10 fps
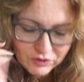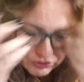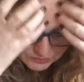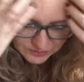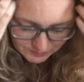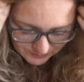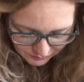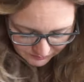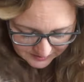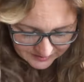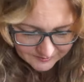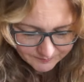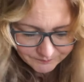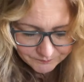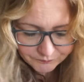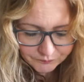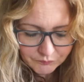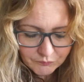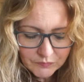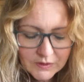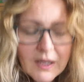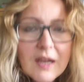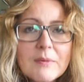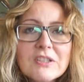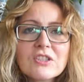a choice between um, a